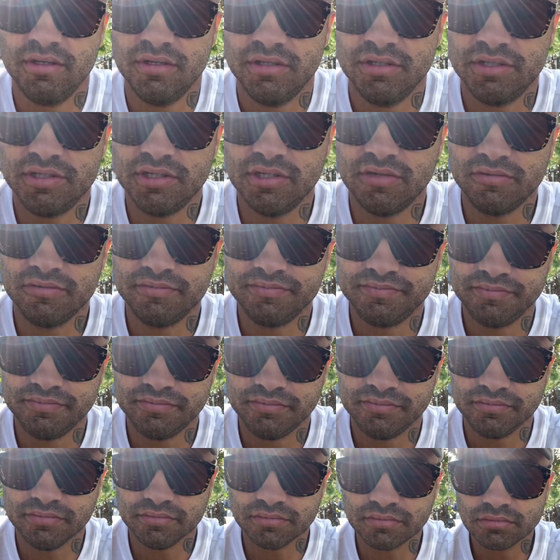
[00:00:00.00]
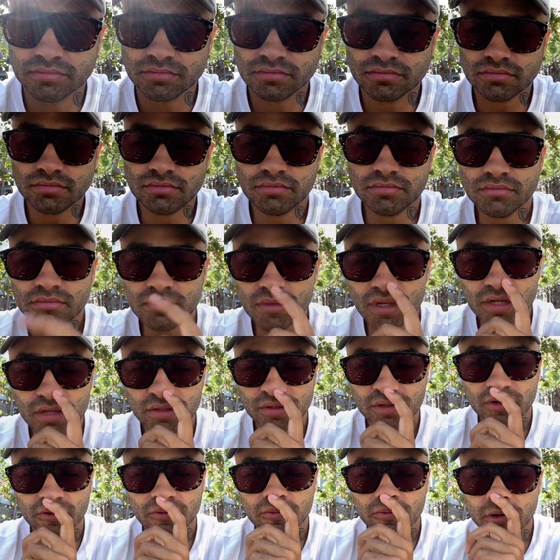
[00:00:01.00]
So,
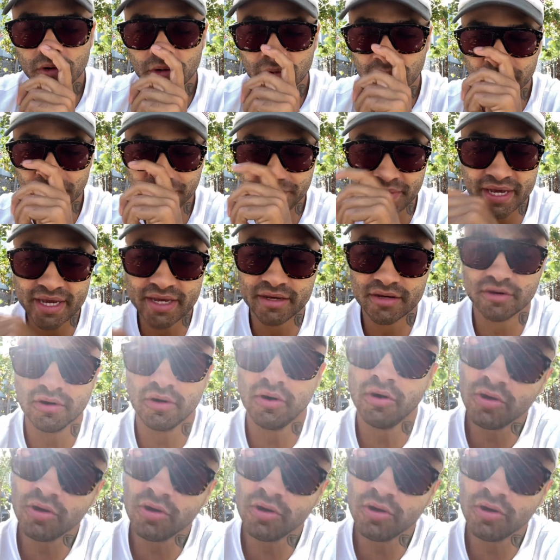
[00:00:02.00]
the World Bank